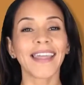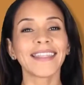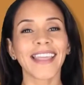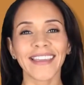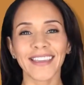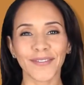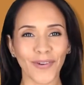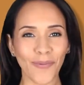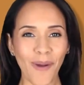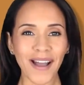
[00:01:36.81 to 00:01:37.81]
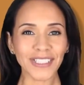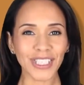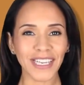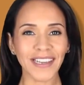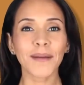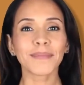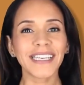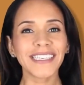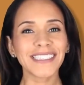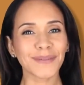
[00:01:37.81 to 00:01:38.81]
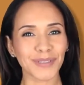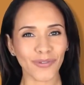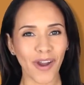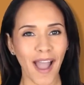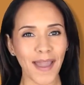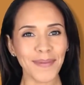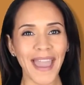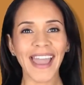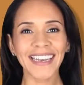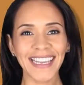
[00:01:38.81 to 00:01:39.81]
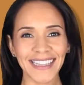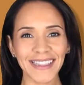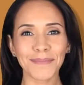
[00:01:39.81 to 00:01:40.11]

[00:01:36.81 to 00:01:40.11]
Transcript: Thank you for watching. Please subscribe and hit